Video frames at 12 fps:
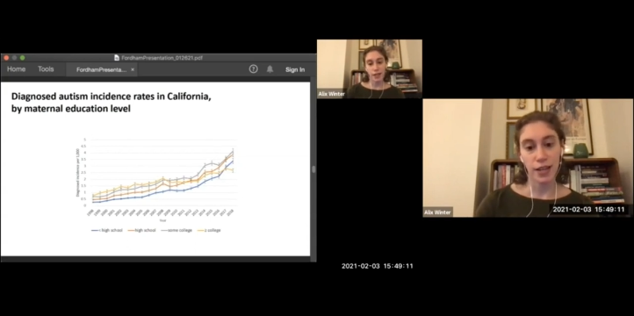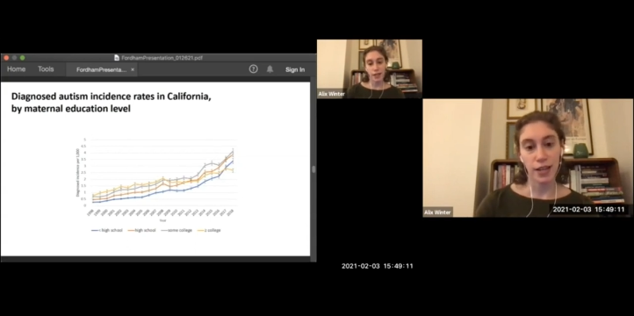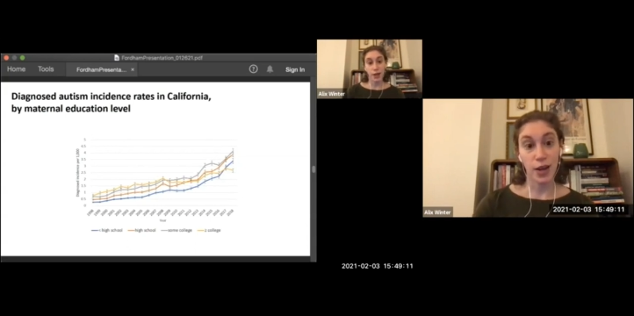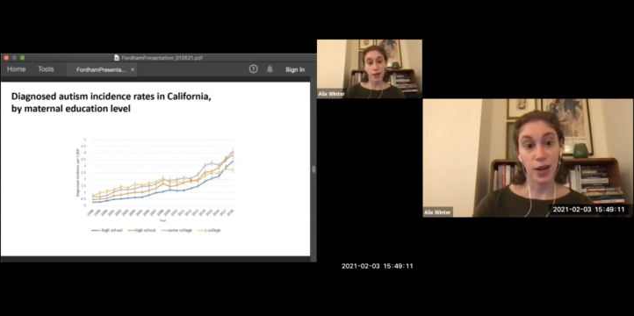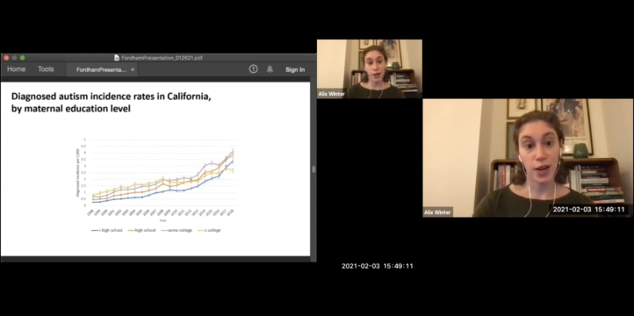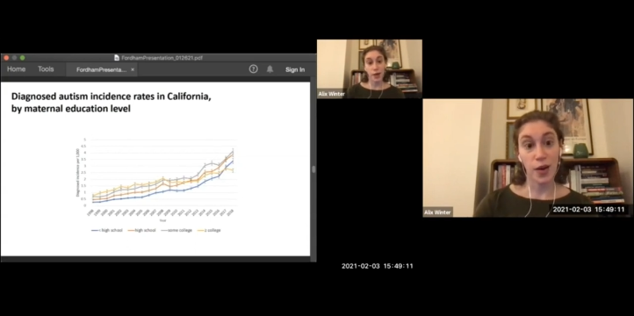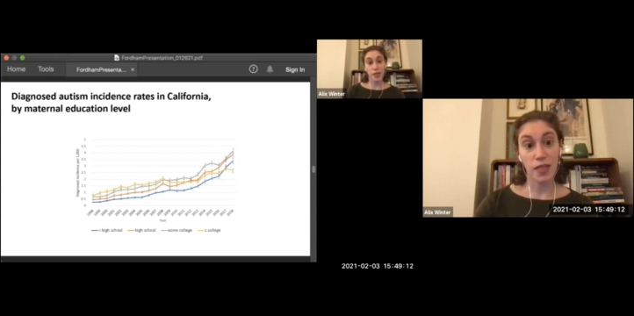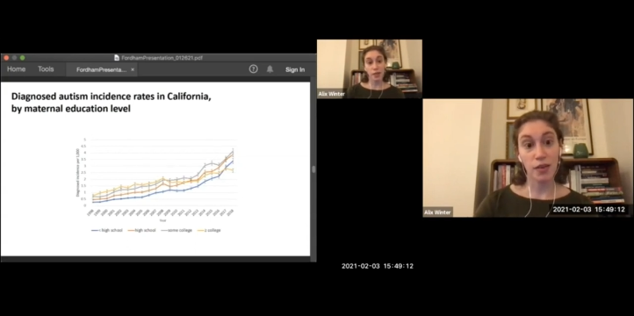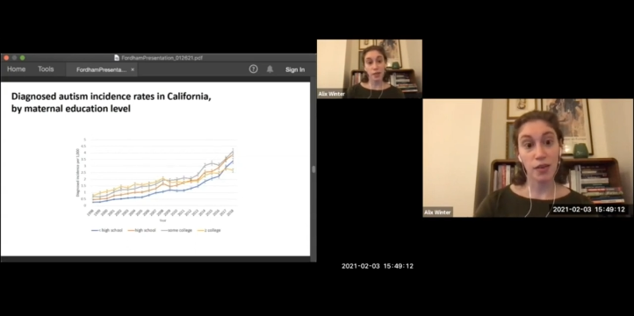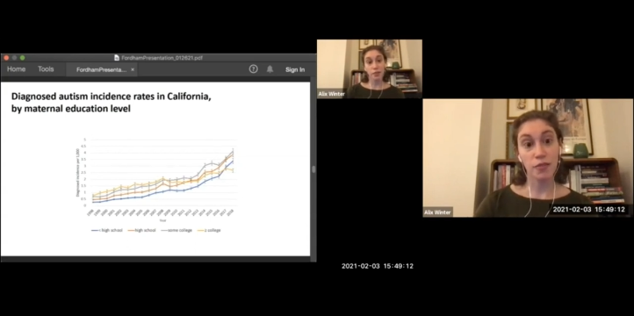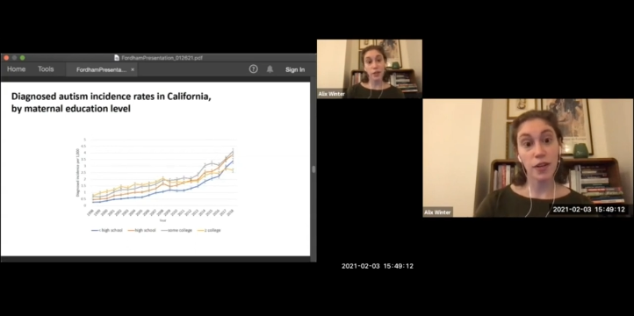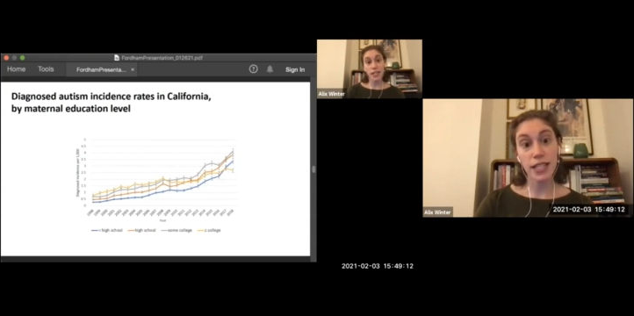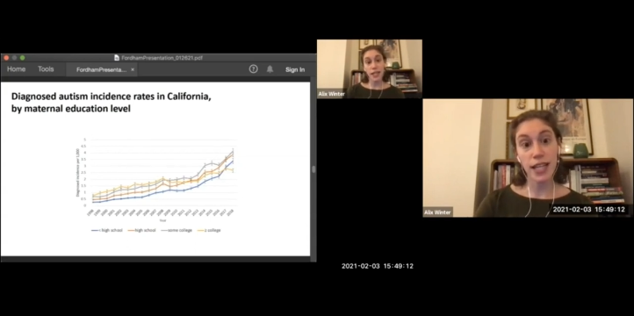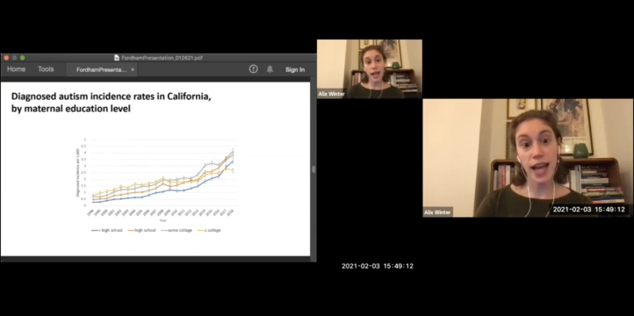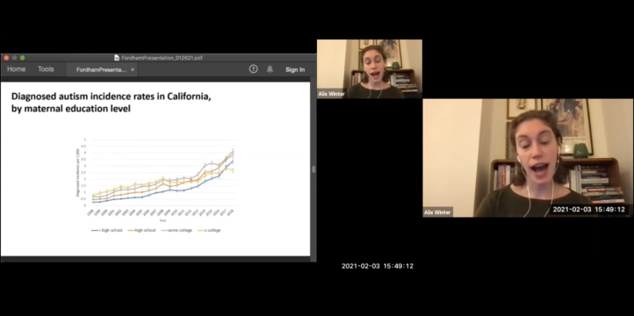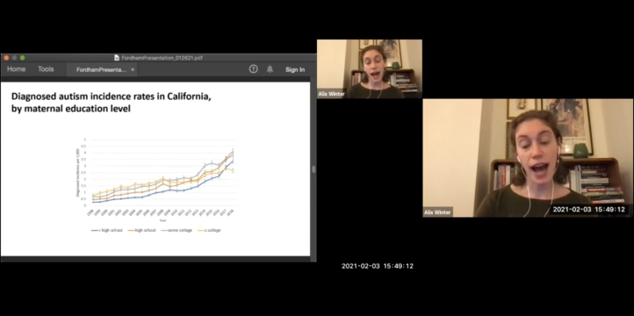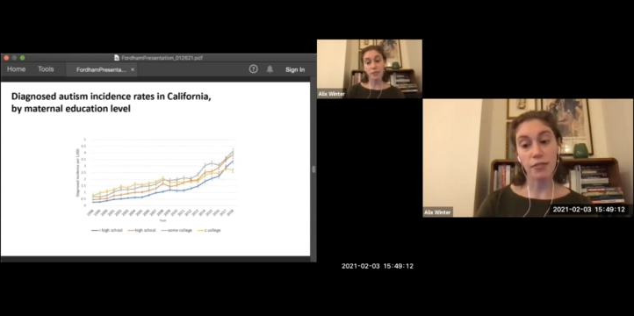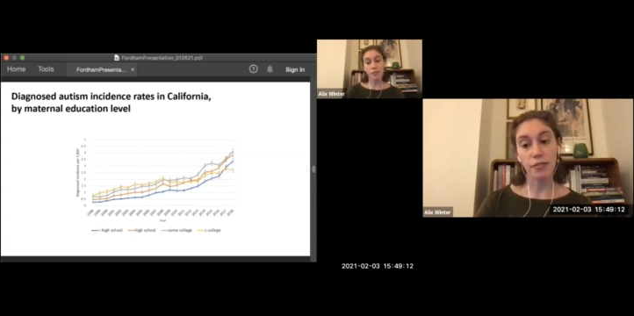So in the first
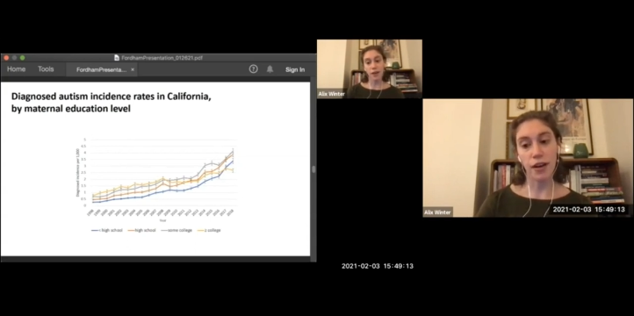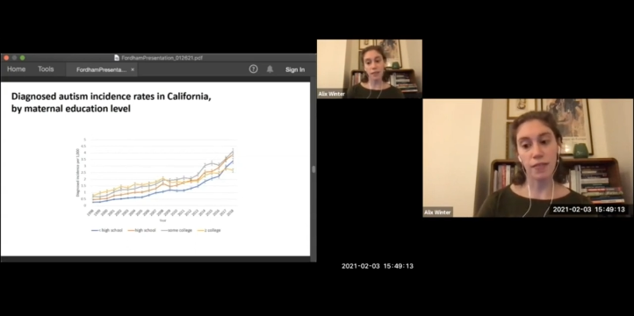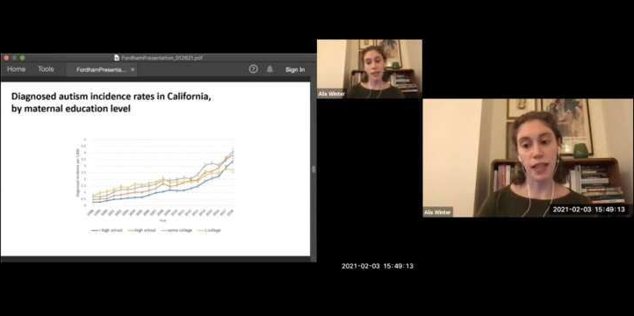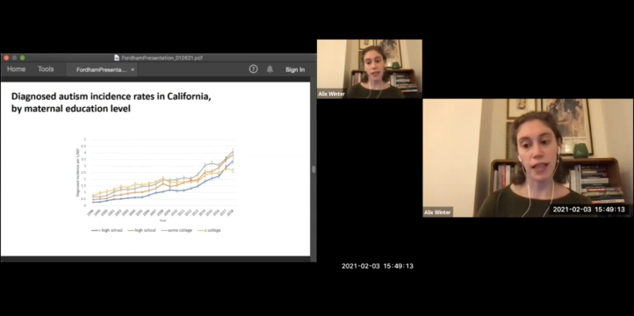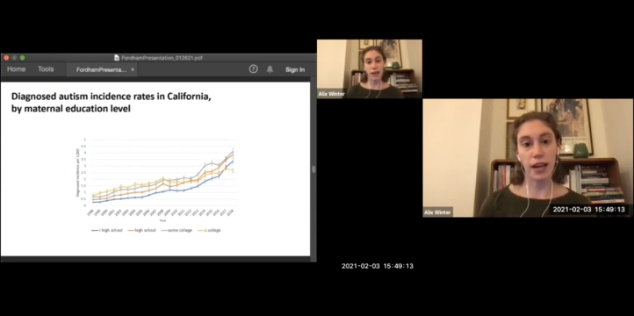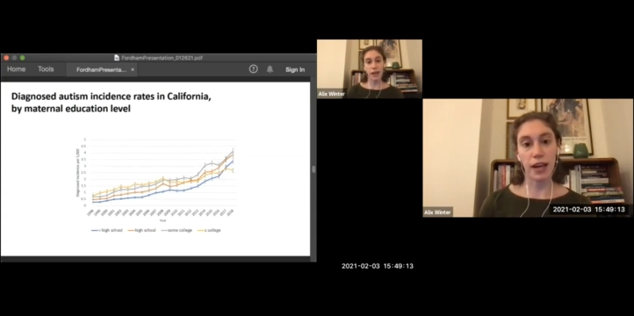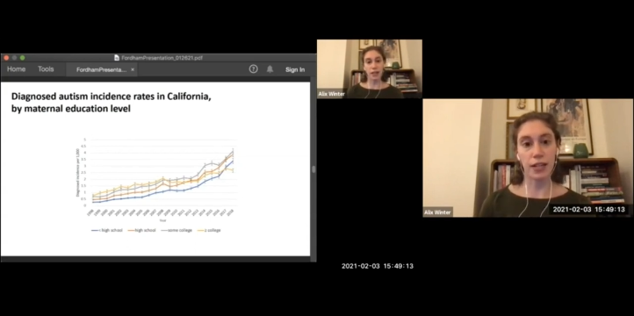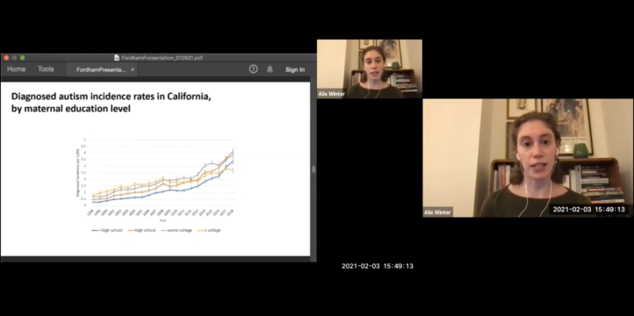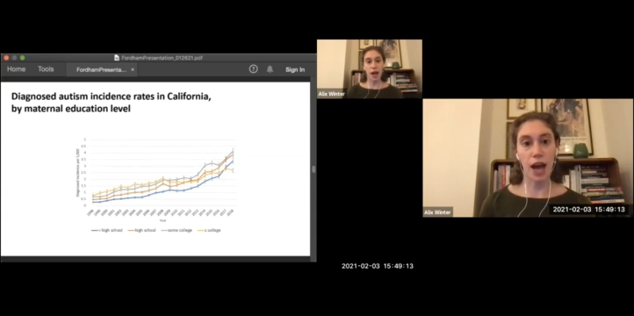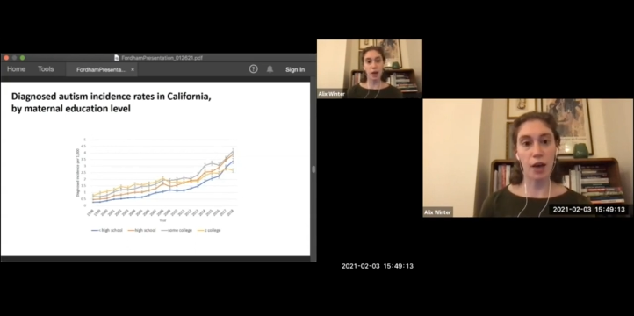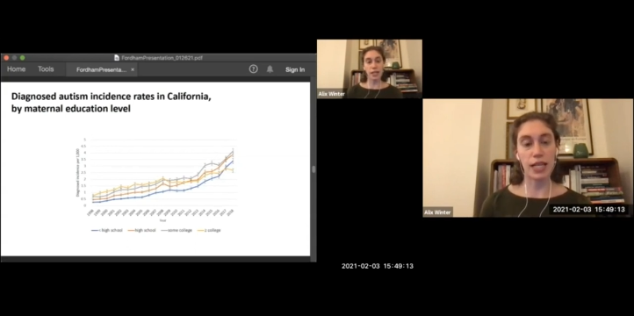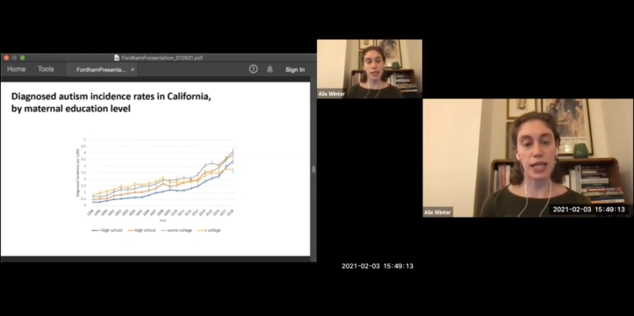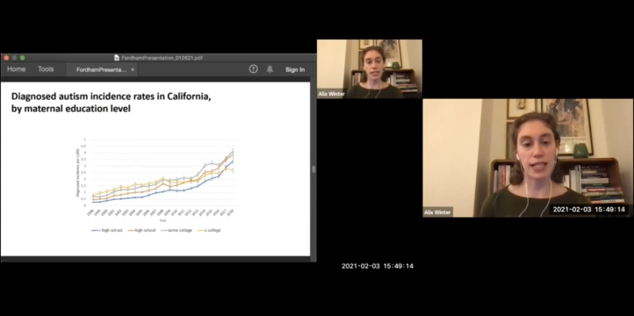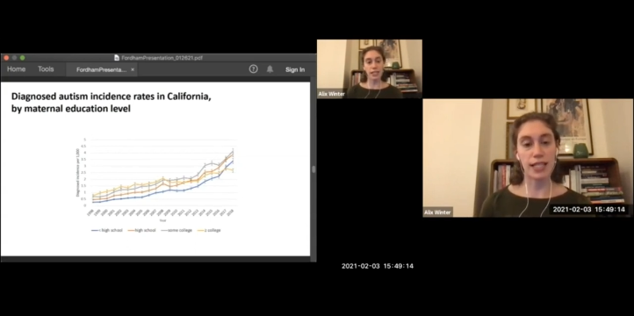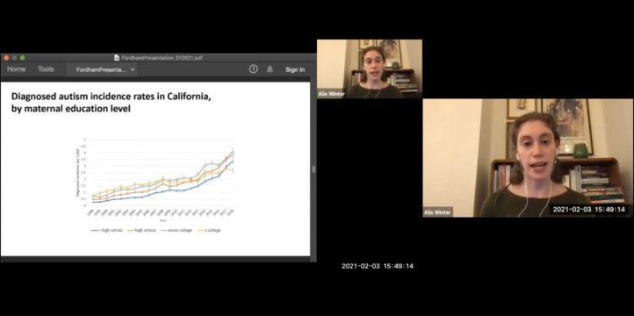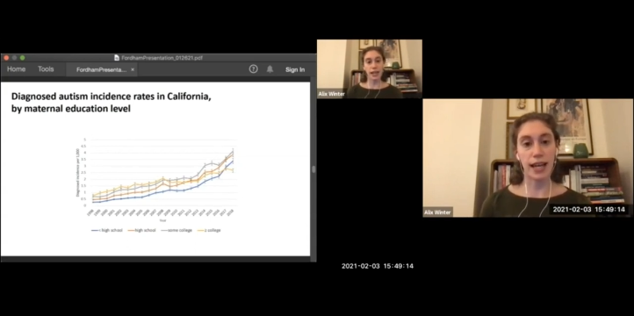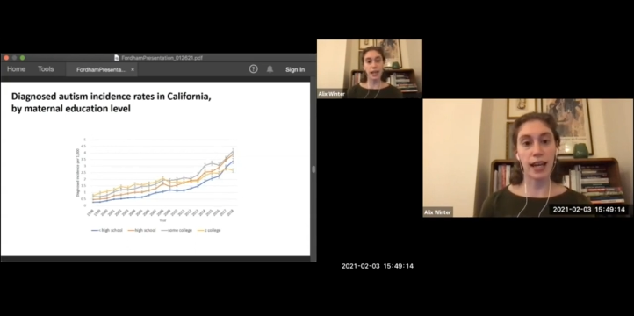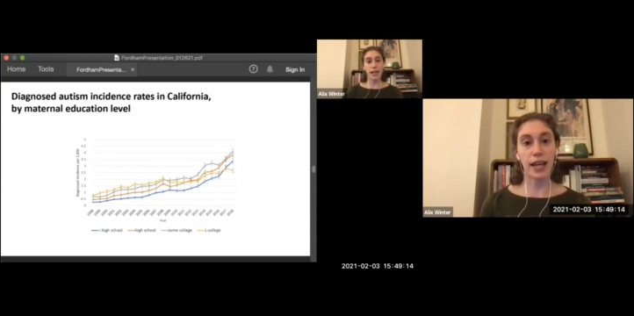half of the years that we
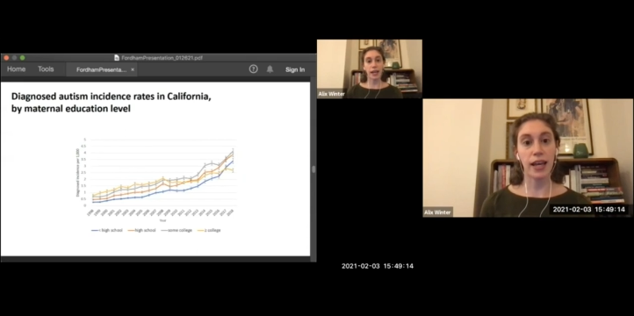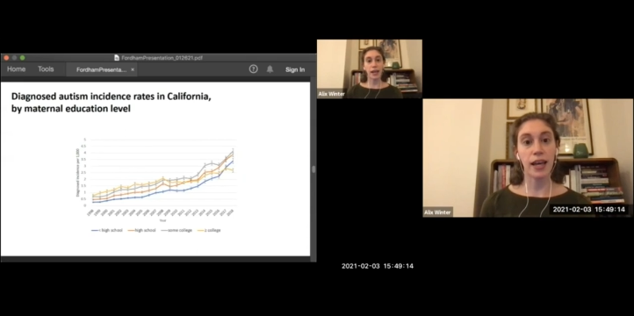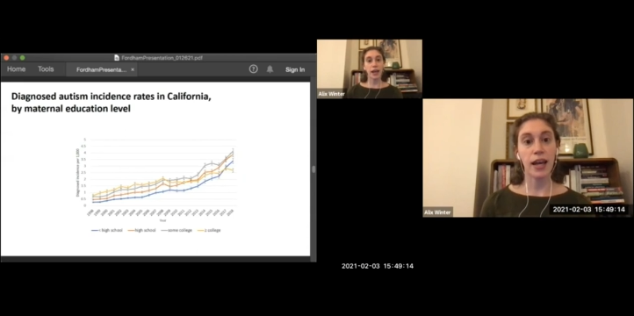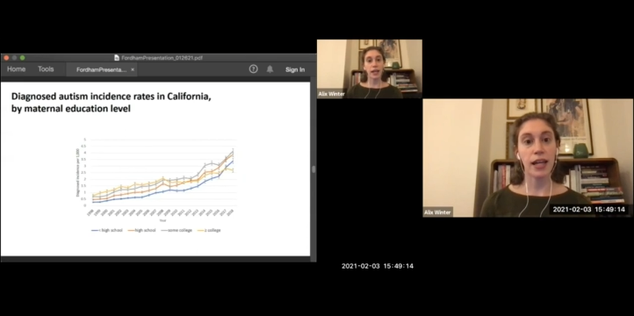study,